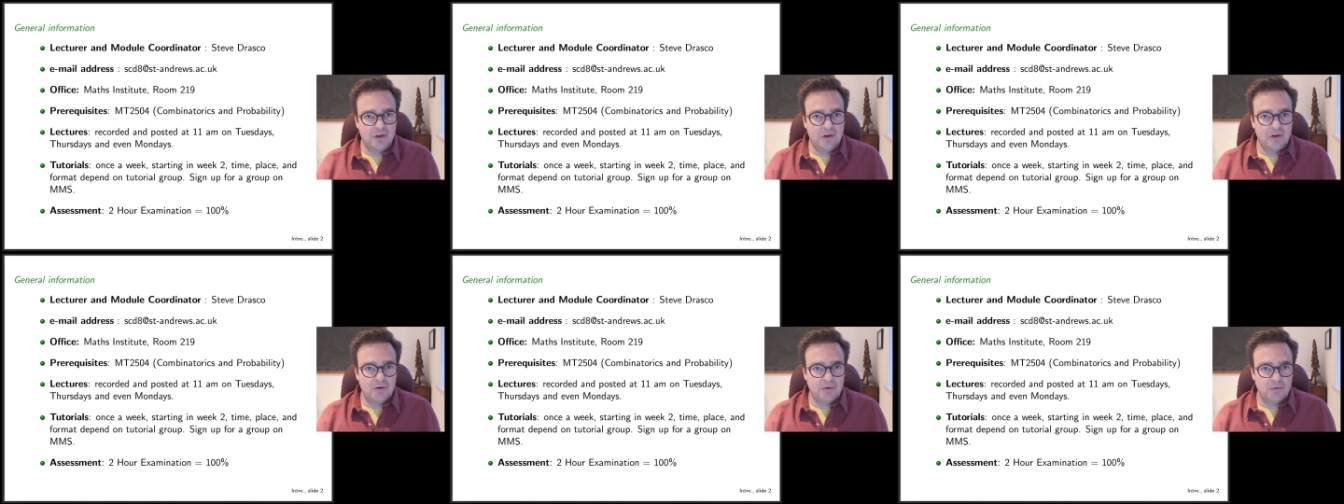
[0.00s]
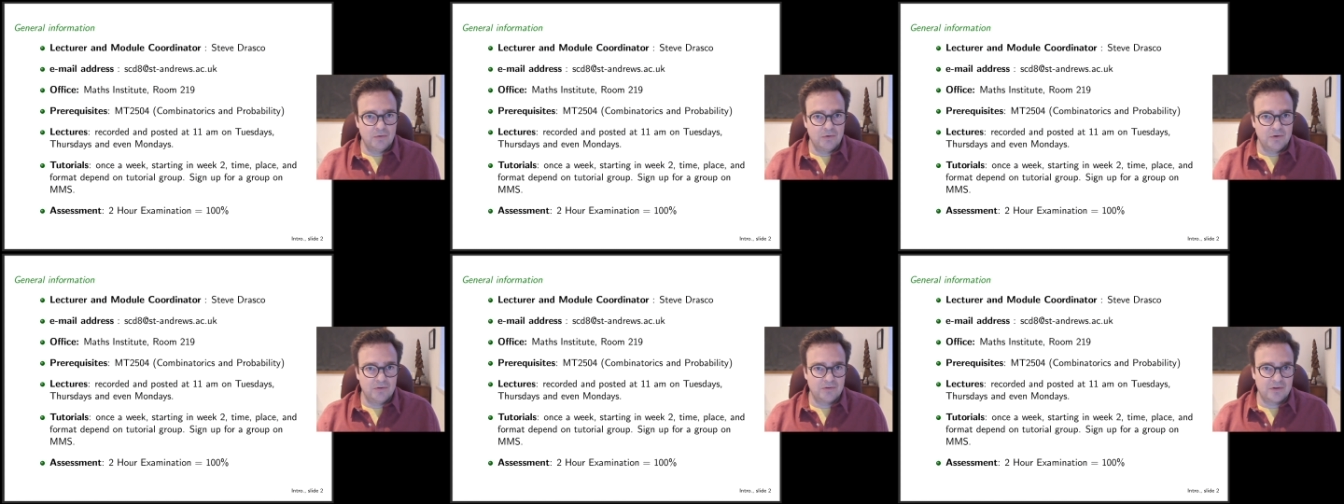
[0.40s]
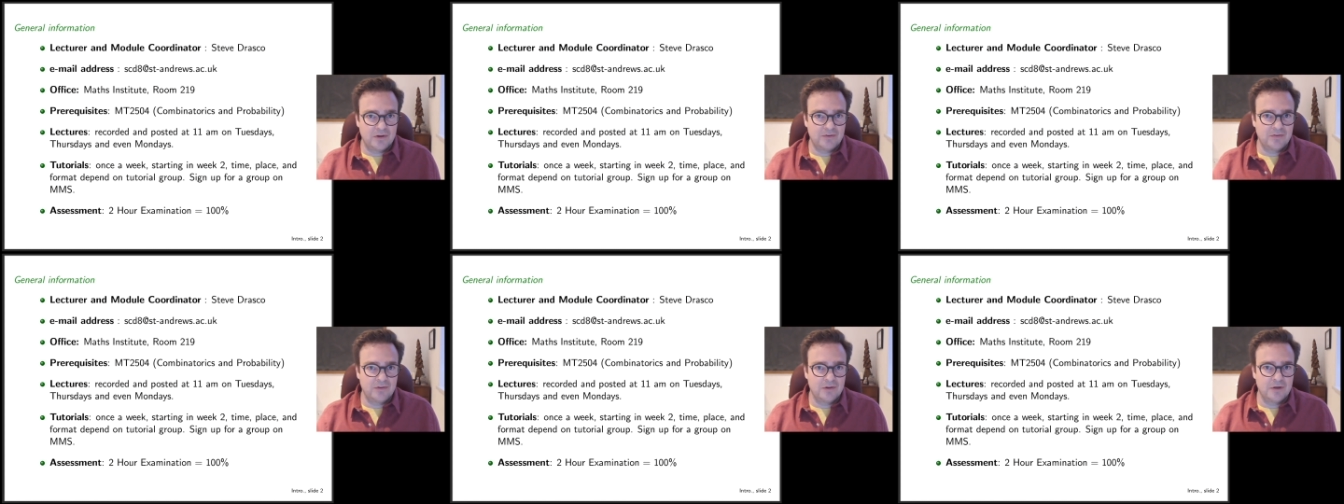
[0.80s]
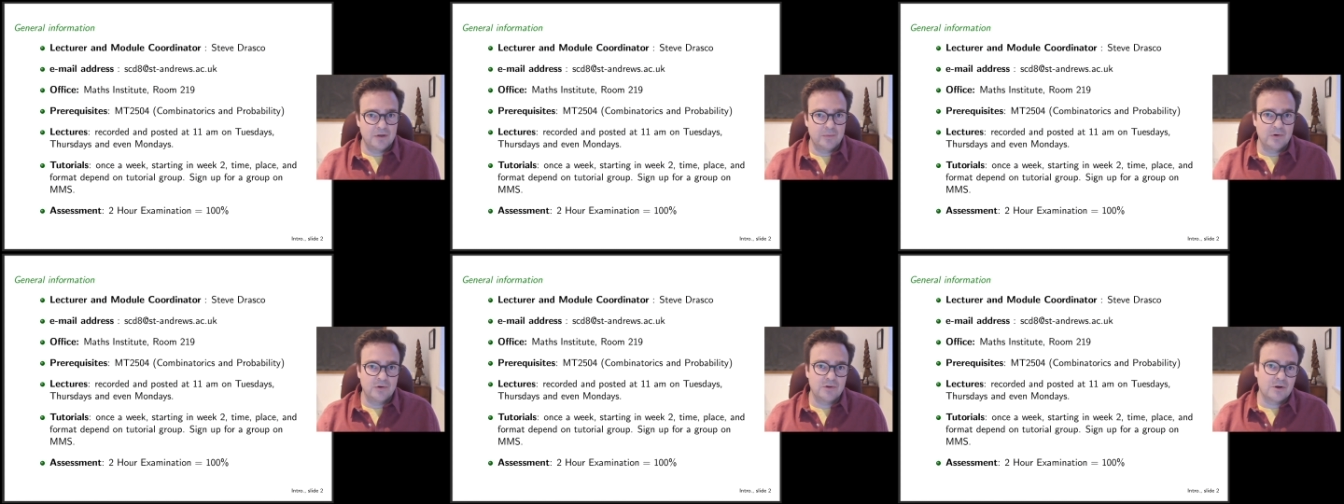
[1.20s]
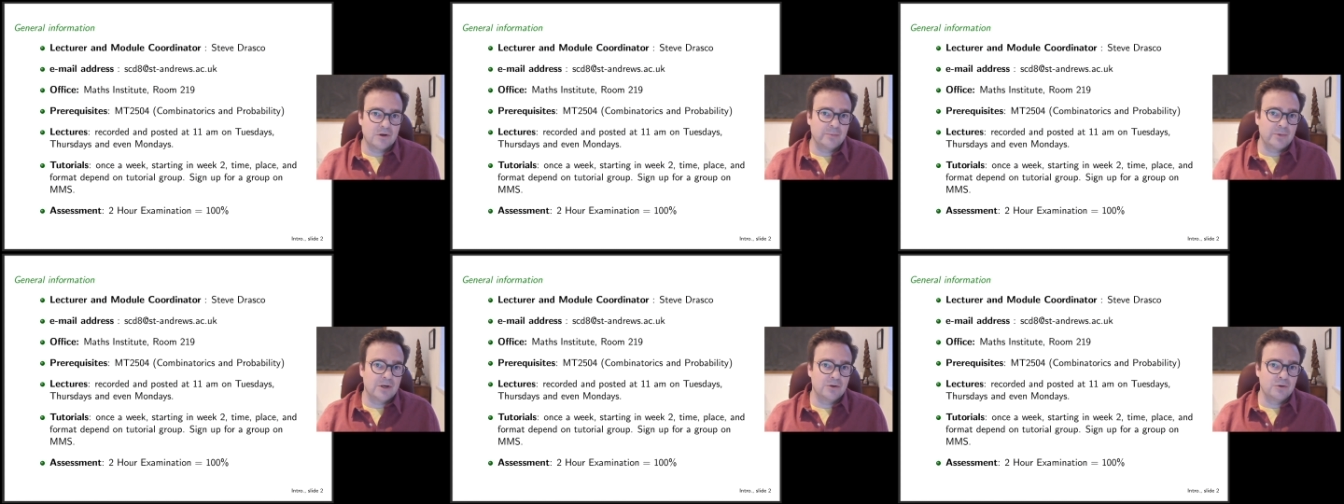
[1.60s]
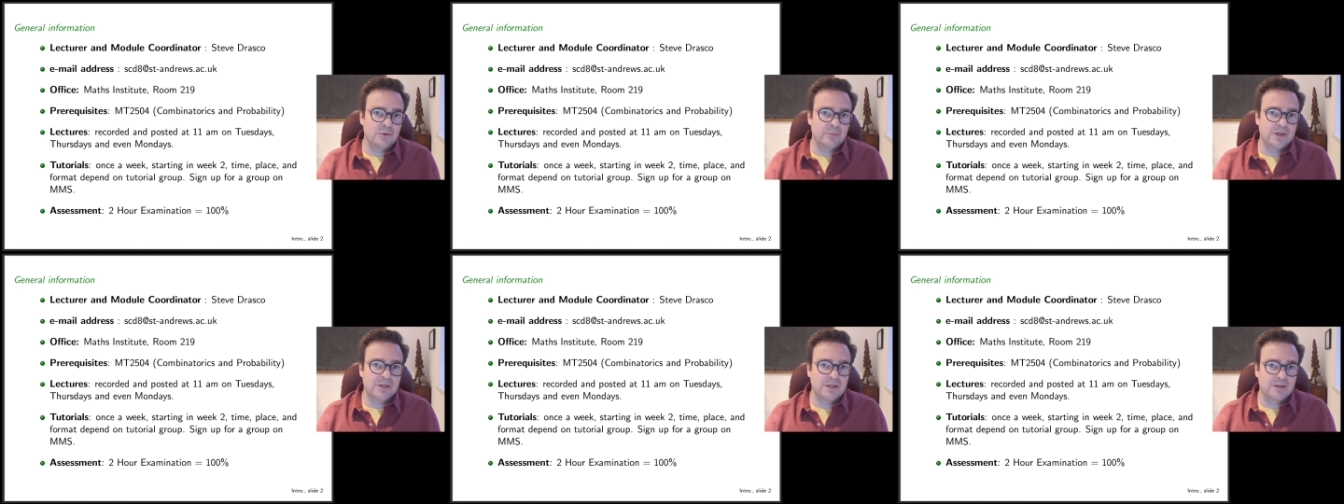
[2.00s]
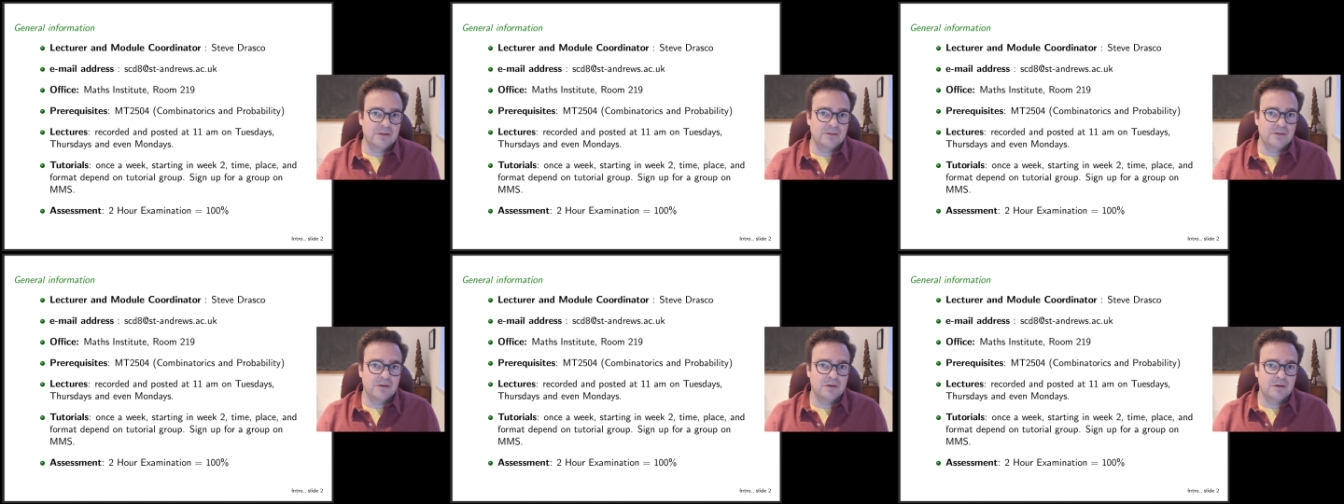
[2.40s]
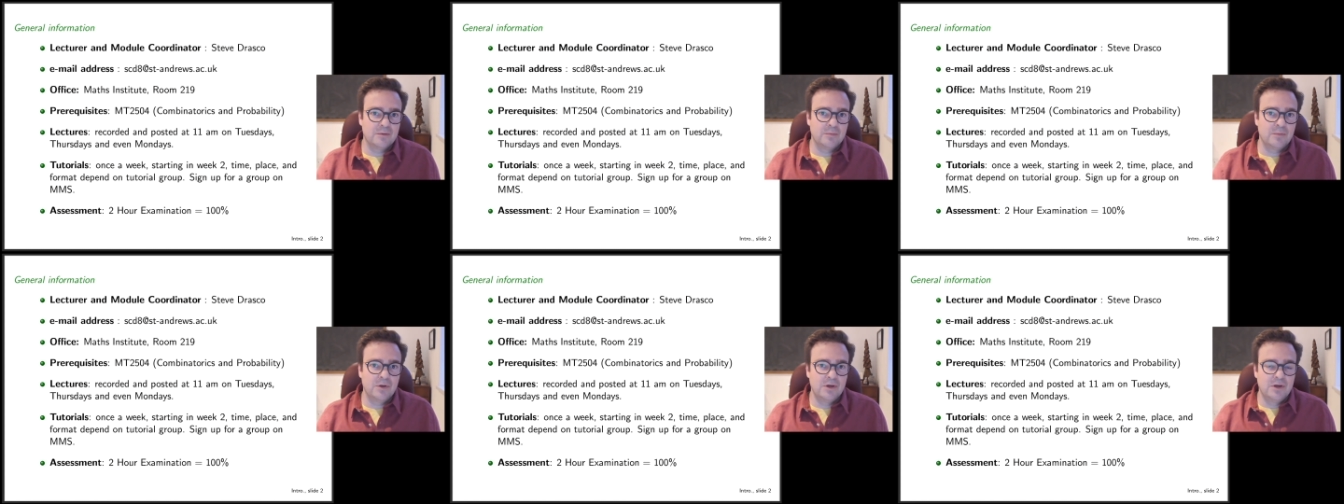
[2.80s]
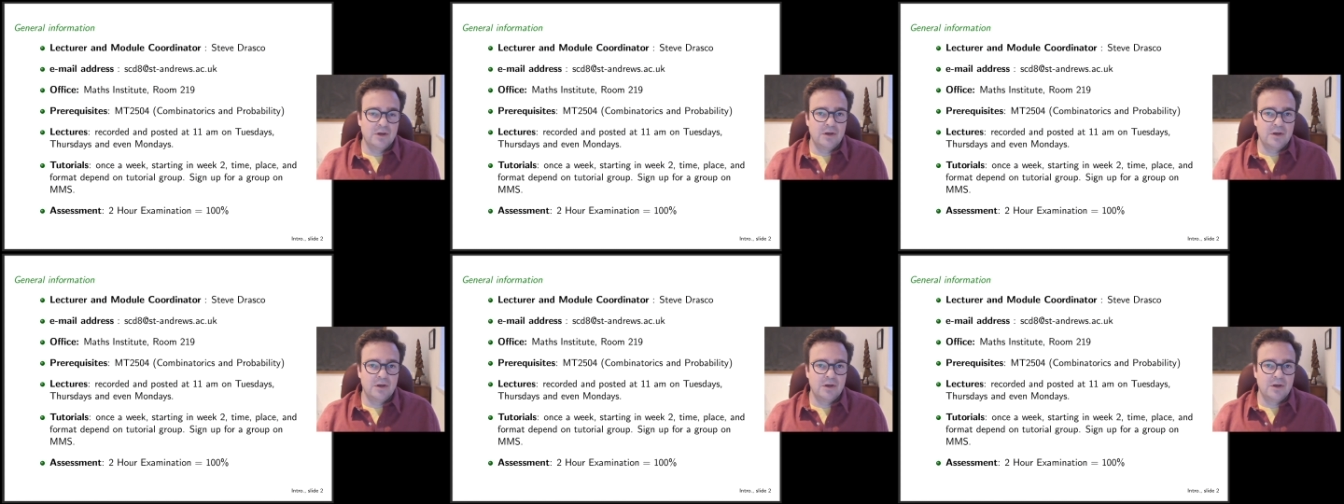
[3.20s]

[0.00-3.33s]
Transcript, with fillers: or discuss them or talk about how you might get them.